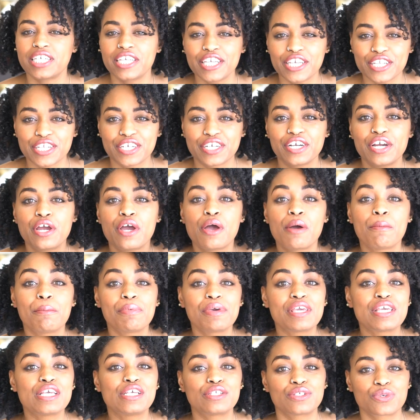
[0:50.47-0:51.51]
in particular,
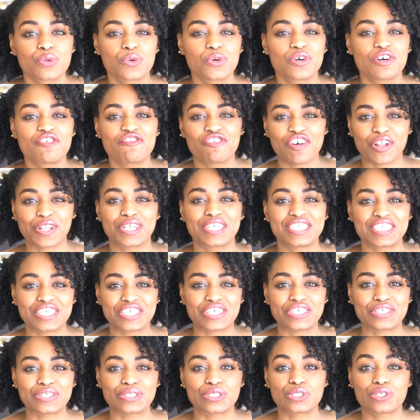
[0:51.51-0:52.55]
Peace Corps
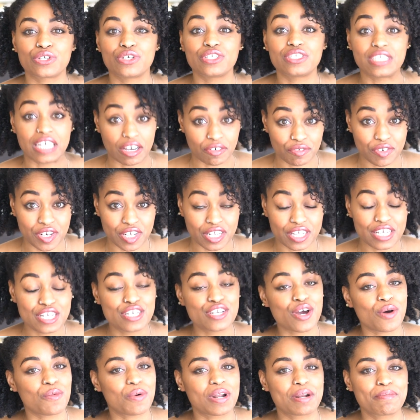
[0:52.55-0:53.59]
volunteers. So you
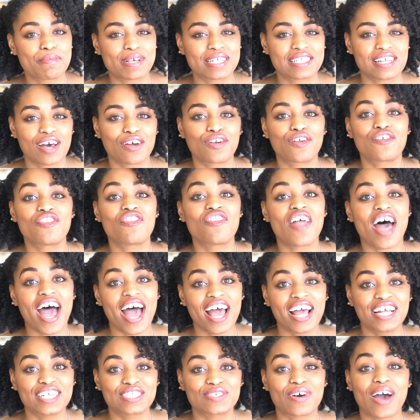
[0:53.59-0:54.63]
definitely don't want to miss out
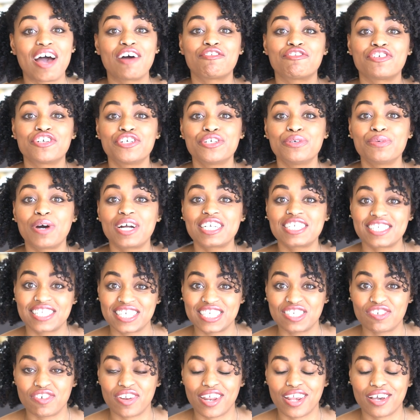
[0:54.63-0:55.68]
on that. So after you
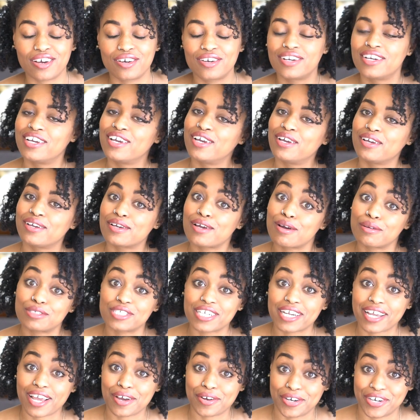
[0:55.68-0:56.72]
watch this video,
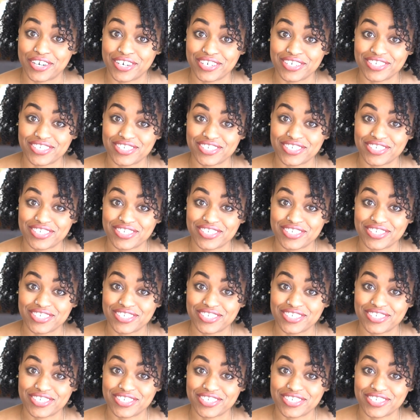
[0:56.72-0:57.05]
go check out